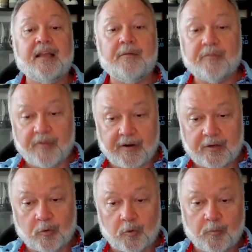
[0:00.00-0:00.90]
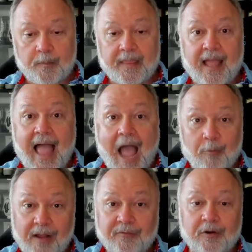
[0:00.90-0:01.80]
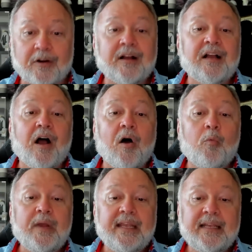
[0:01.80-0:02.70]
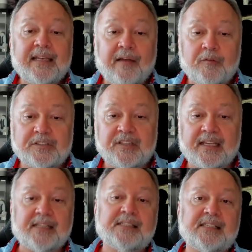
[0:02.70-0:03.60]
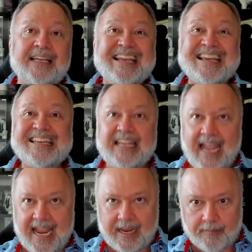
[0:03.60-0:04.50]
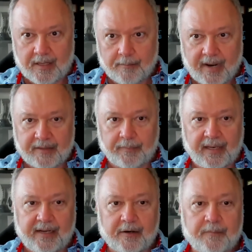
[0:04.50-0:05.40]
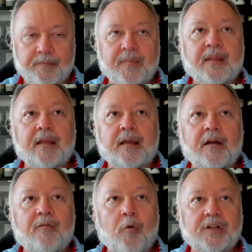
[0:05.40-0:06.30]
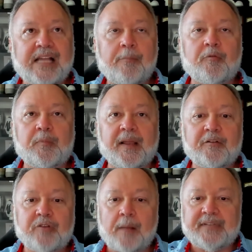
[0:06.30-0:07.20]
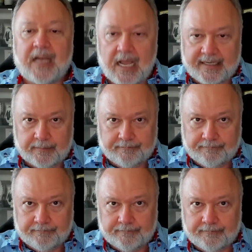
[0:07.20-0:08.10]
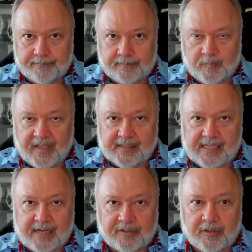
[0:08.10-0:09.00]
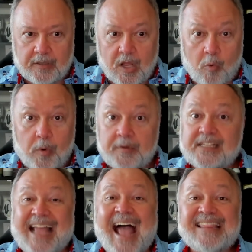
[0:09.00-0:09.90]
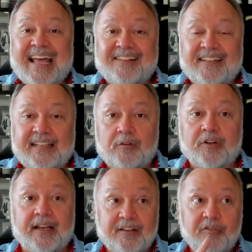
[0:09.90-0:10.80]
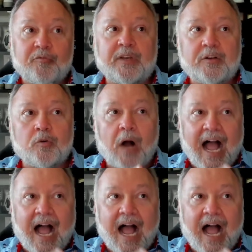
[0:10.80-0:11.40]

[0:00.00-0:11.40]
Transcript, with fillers: It's very cool. However, we leverage this in game by the player. For example, if the player dropped an item in a sector, we would just add that as a delta. And this was really cool.